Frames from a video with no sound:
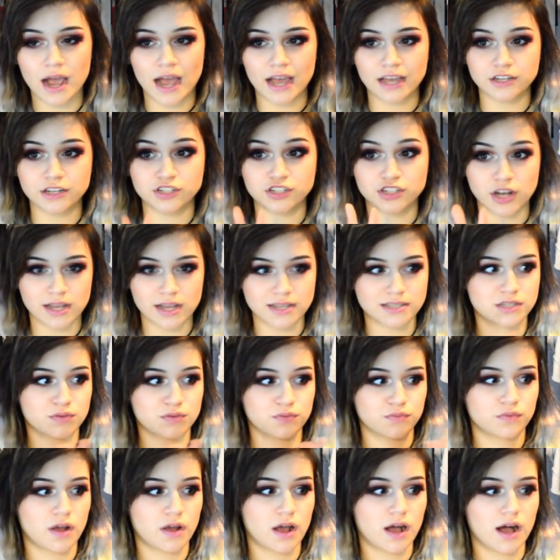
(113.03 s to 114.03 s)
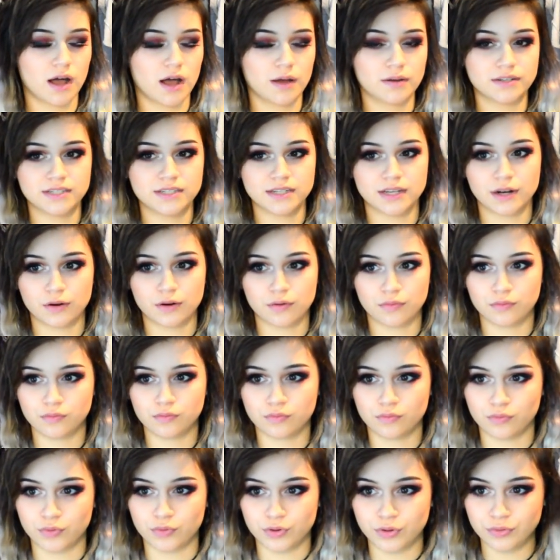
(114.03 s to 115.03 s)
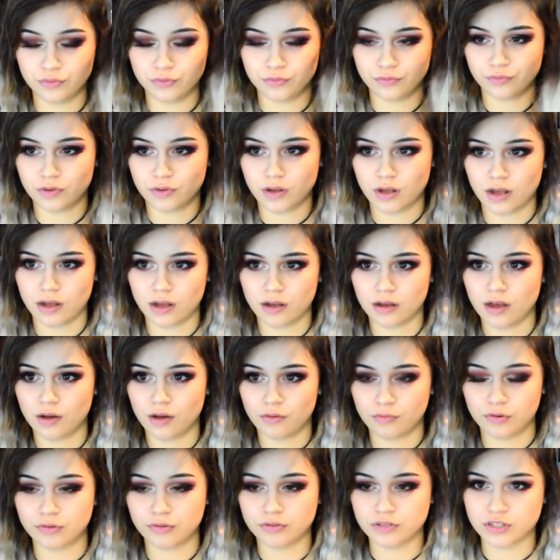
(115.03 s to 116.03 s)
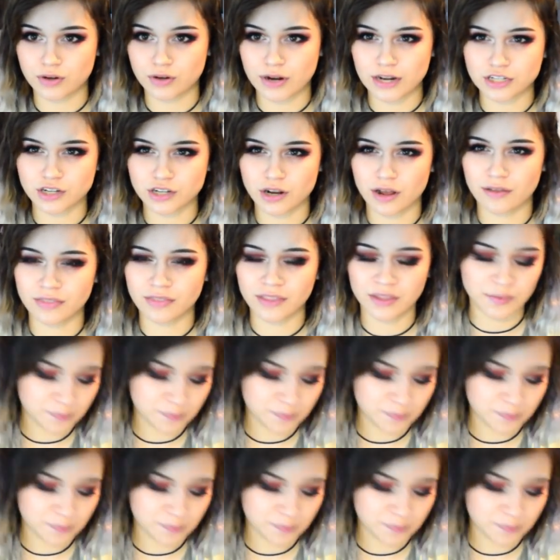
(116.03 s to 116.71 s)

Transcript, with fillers: I just uh, did a root, a root stretch on